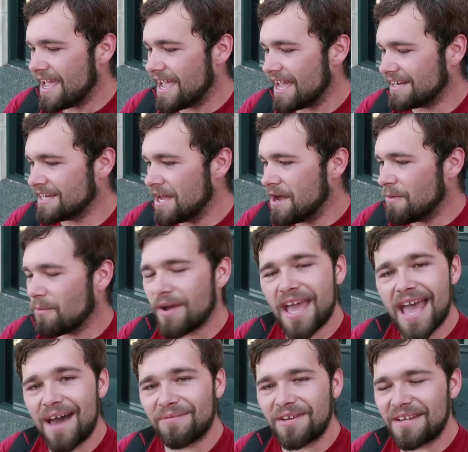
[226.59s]
And we
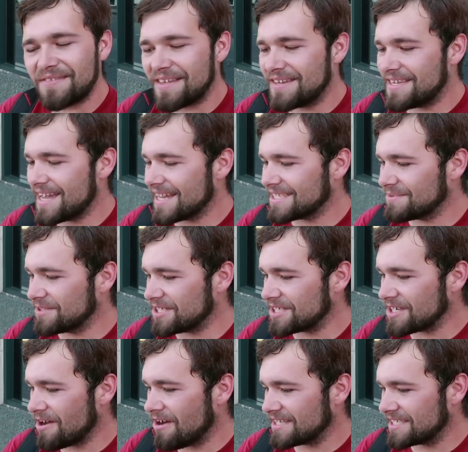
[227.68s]
have it in the Dex, which is
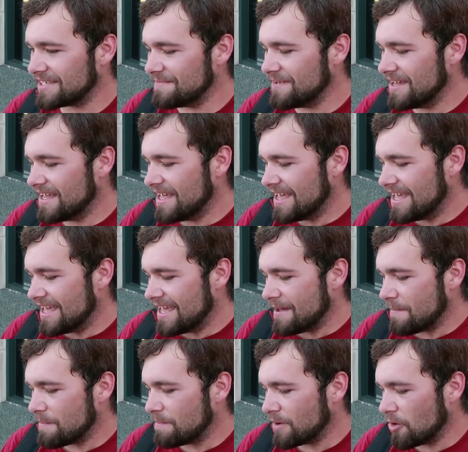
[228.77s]
awesome
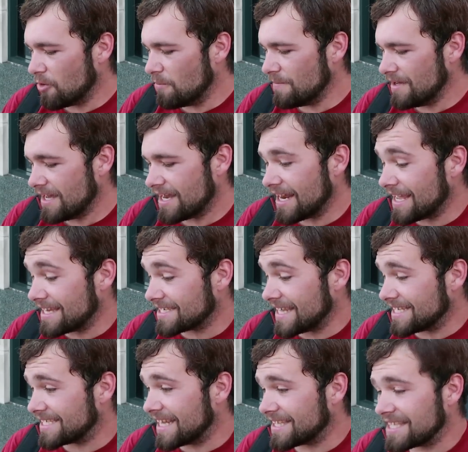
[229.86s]
boom, and I guess
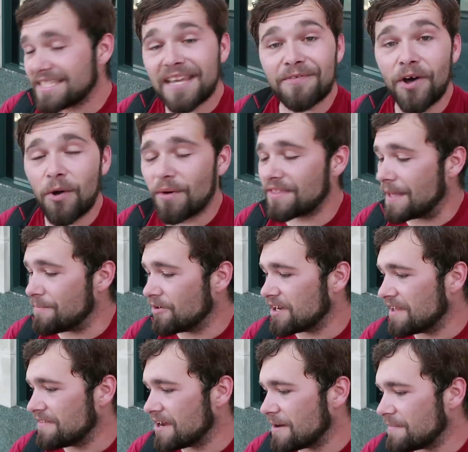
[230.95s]
that's like the default one they put
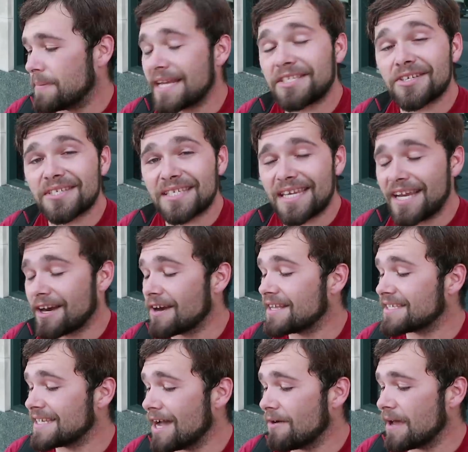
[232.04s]
in there. But as you can see here,
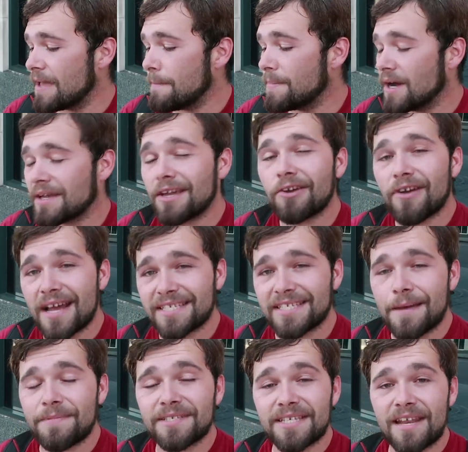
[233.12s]
it's now a bug and grass
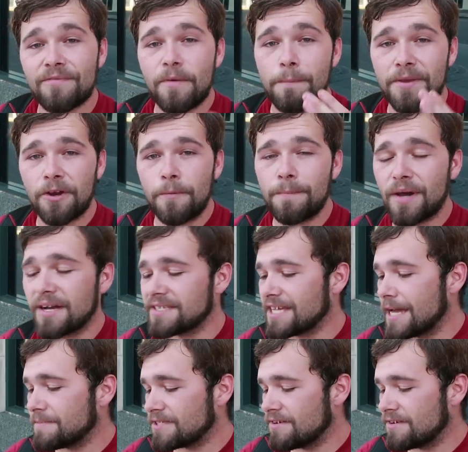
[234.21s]
type instead of a pure bug type.